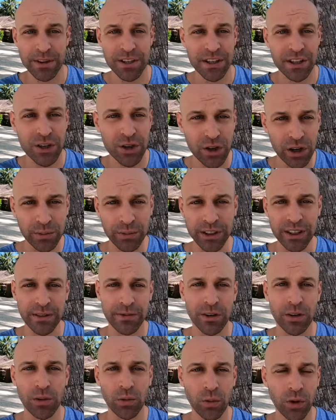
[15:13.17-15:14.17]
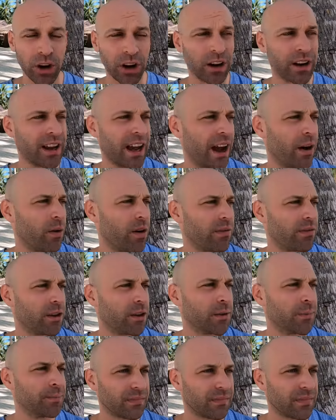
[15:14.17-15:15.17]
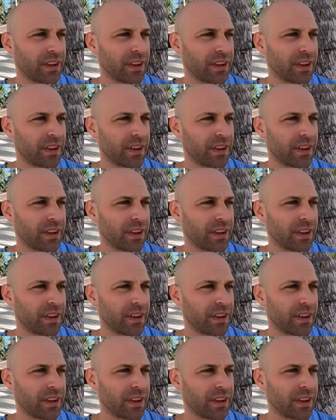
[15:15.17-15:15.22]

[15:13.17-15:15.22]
It's extremely difficult work. However,